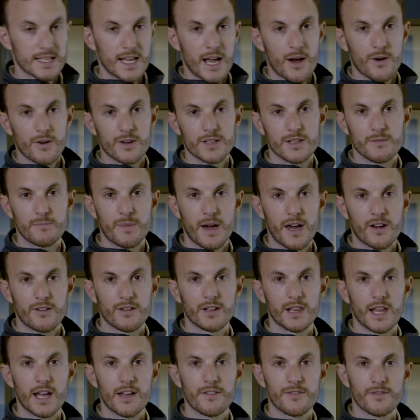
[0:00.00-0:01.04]
hours of battery
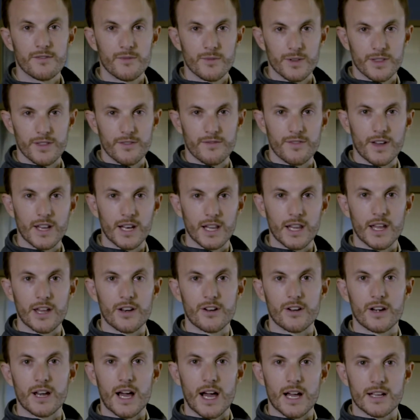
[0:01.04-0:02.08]
life with the
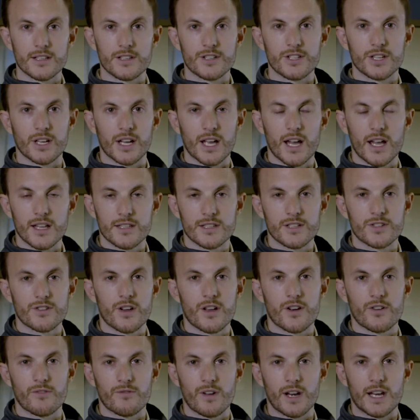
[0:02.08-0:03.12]
ventilator and oxygen
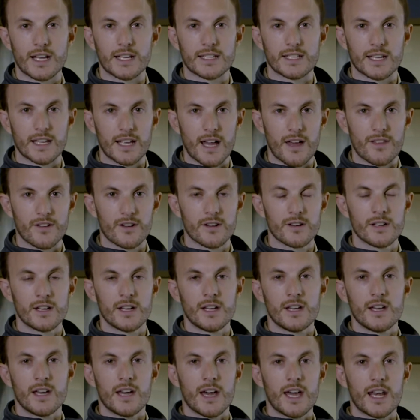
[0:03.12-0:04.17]
concentrator running together,
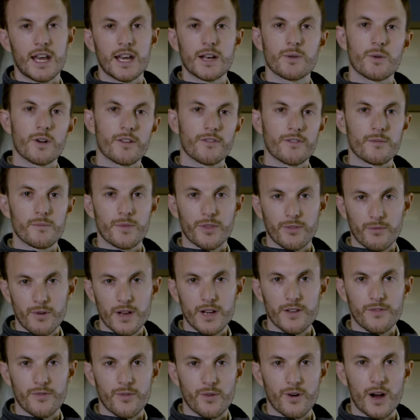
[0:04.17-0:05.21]
and anywhere from 3
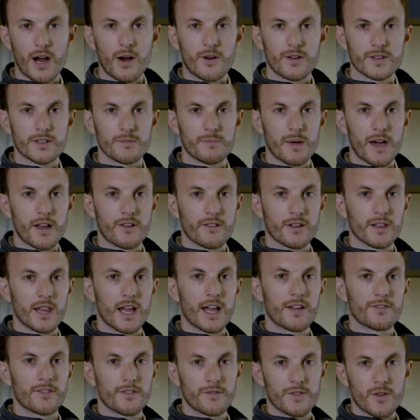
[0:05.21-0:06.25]
to 4 hours of battery
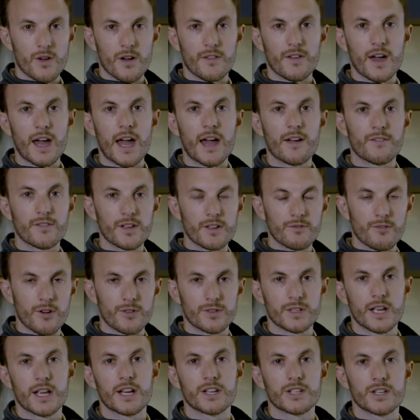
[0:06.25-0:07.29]
life if you have heavy
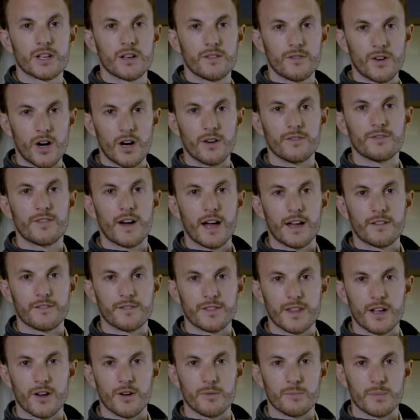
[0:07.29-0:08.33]
rotation of all 5
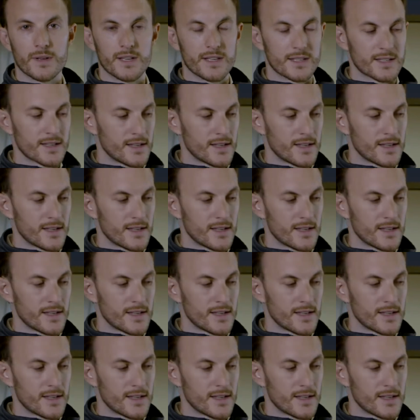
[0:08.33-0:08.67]
therapies.